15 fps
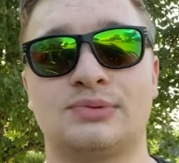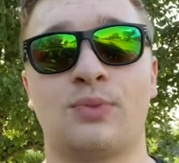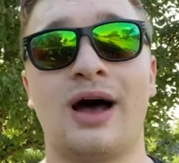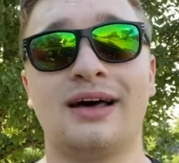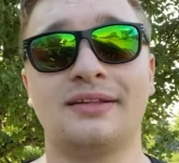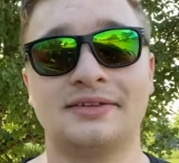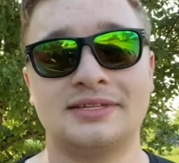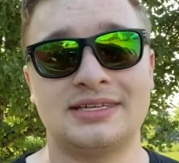
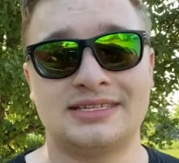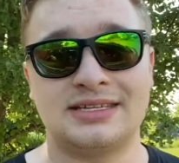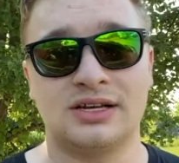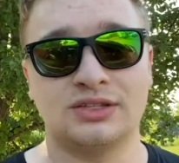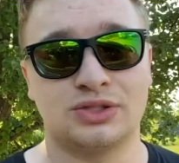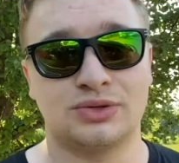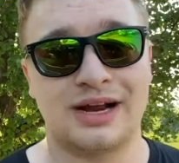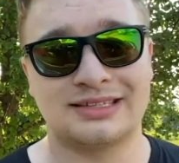while this is still
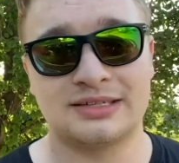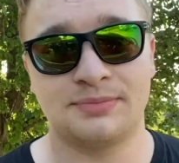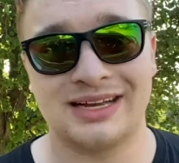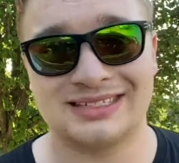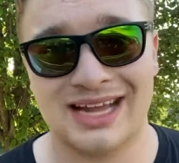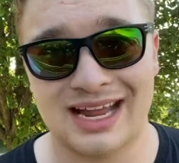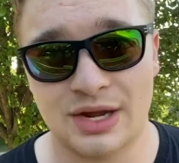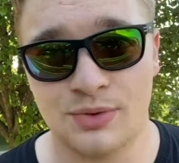directed by
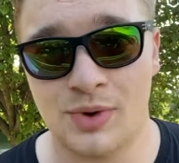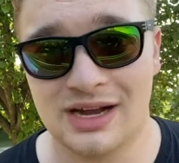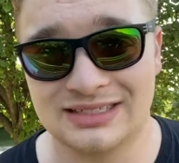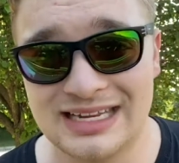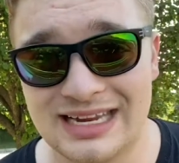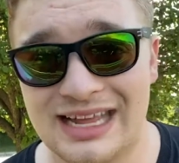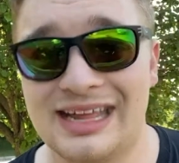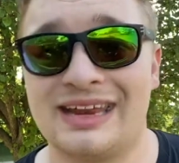Taika
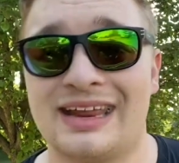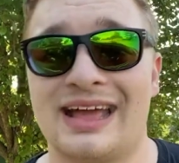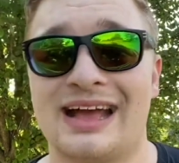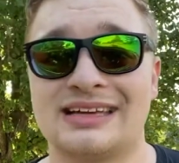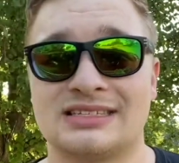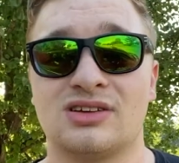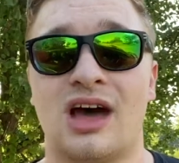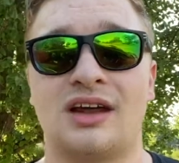Waititi and it
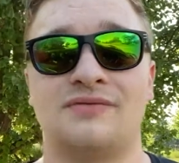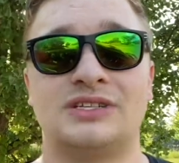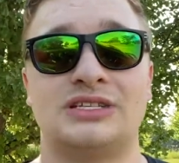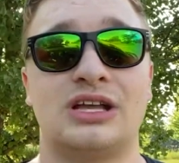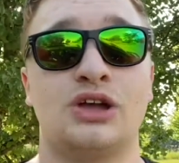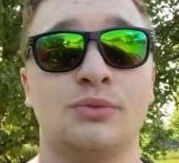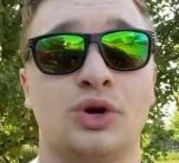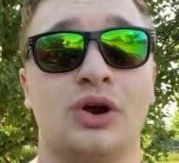has a lot of his
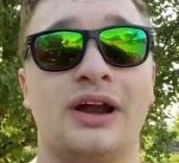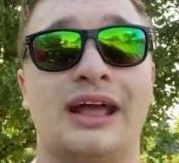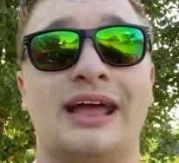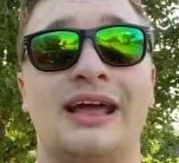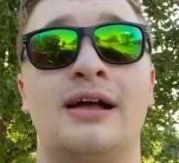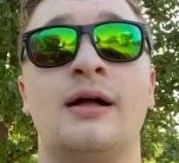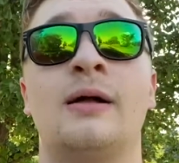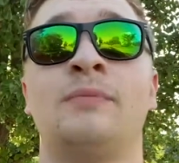humor in it,
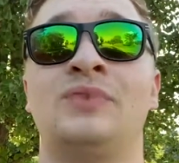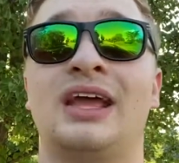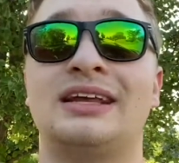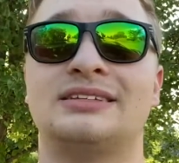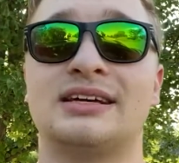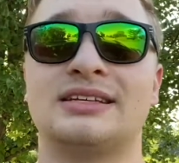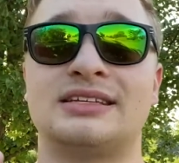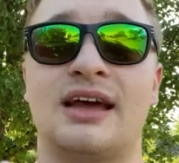it
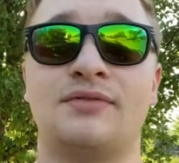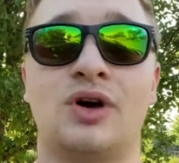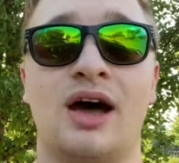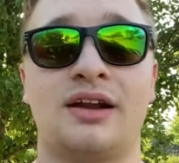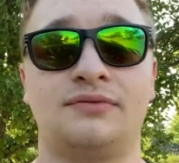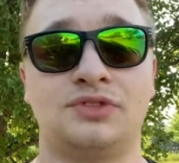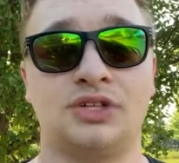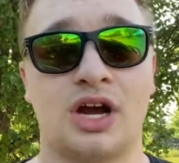does have a
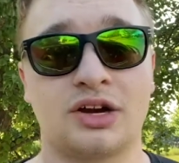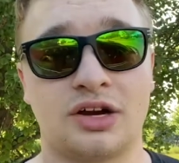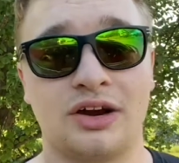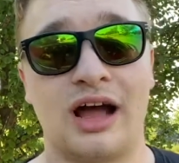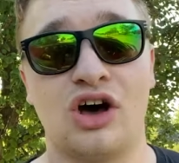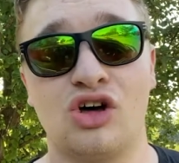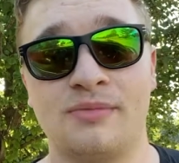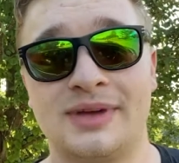lot of darker
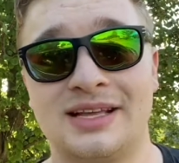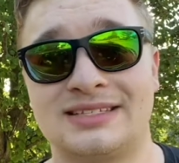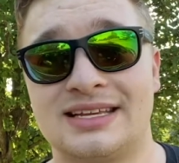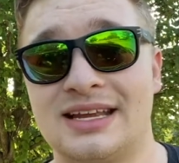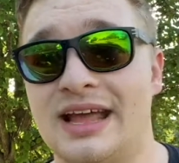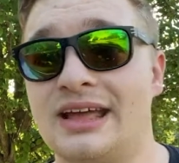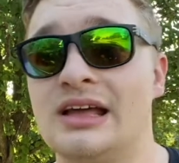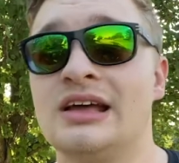elements
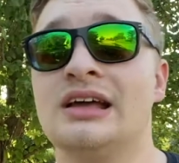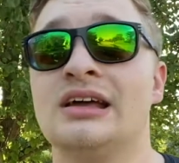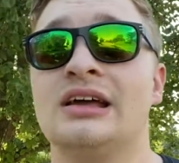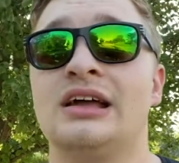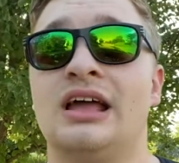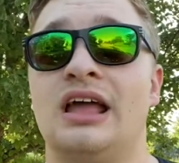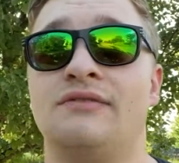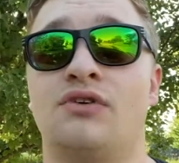in it,
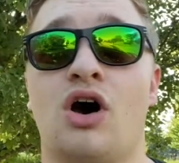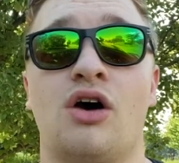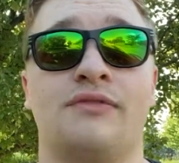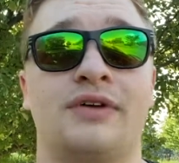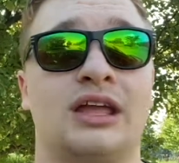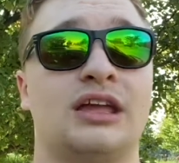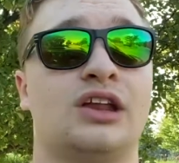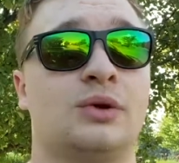
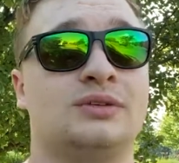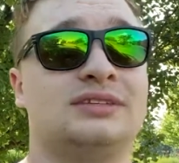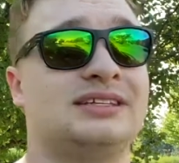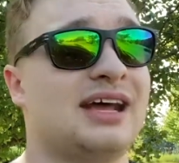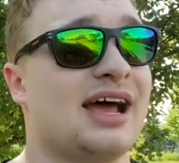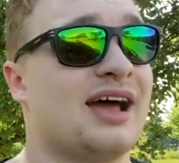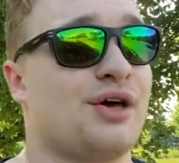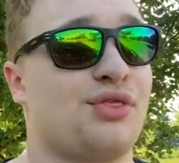involving, you know,
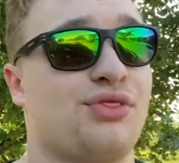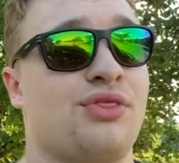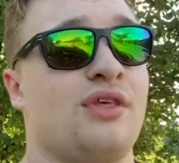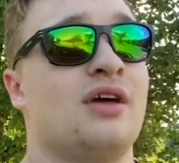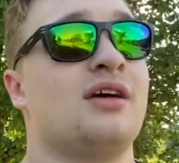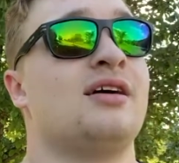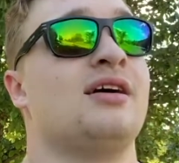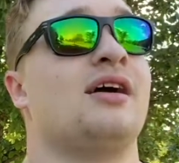death.
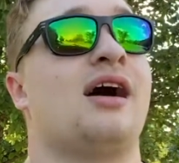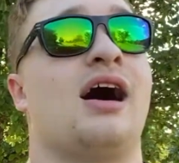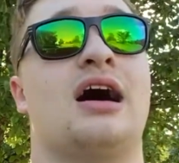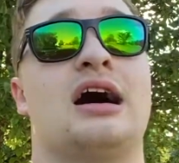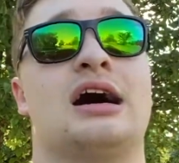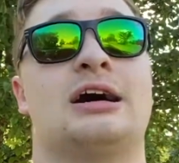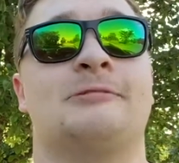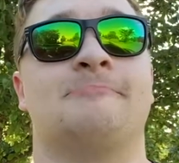
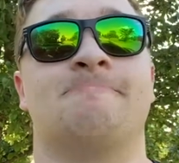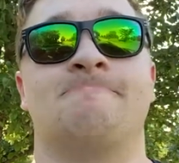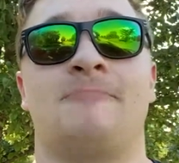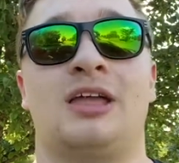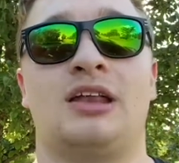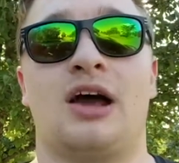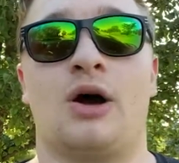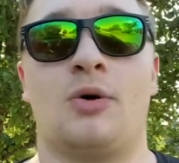
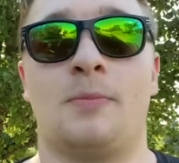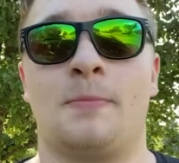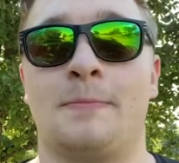You know,